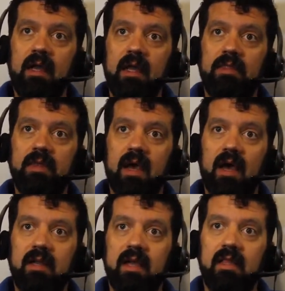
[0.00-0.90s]
the
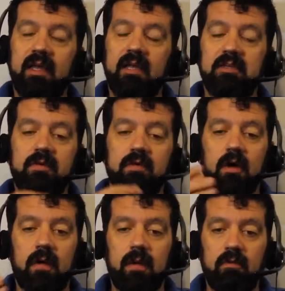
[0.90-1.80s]
contact lens if you're
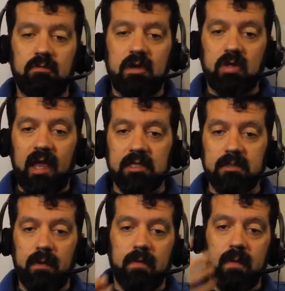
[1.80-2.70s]
talking about a rigid gas
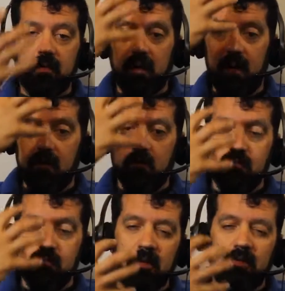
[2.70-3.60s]
permeable,
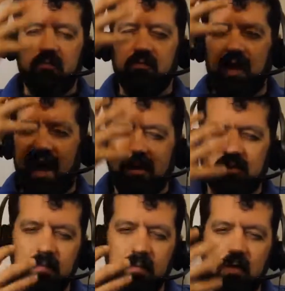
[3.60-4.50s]
generally rides
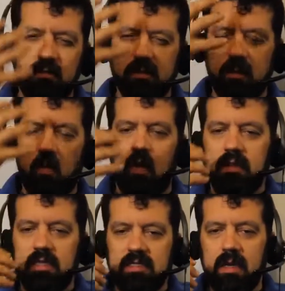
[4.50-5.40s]
or moves along
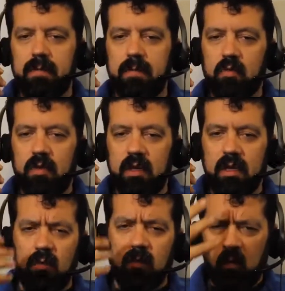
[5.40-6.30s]
the steeper meridian,
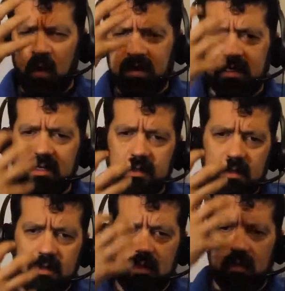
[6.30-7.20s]
and we want it to
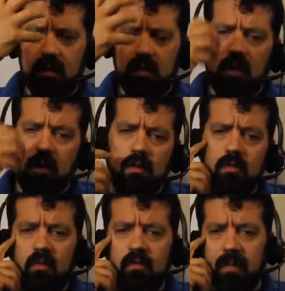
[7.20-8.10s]

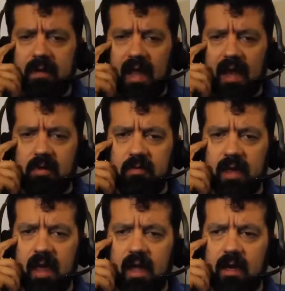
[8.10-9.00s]
move up and down if we
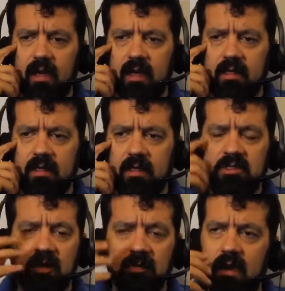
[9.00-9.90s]
can,
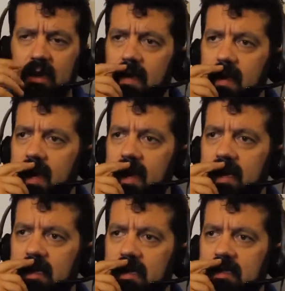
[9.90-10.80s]
generally.
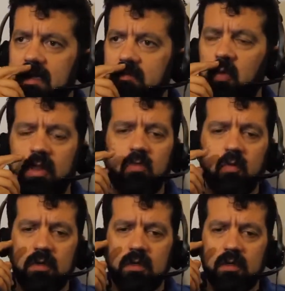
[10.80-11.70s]
And with the
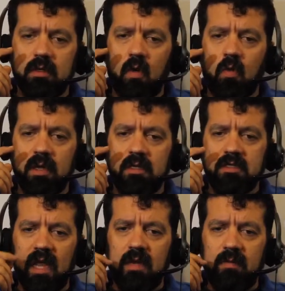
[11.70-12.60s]
rule, corneas
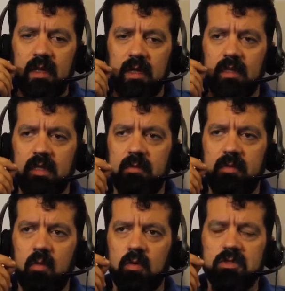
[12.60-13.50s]
tend to be a little
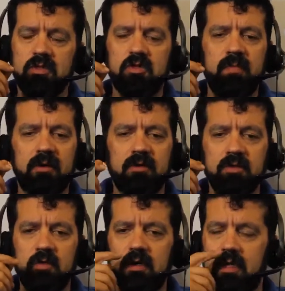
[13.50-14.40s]
bit more better
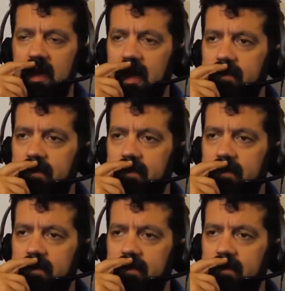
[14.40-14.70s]
suited to that.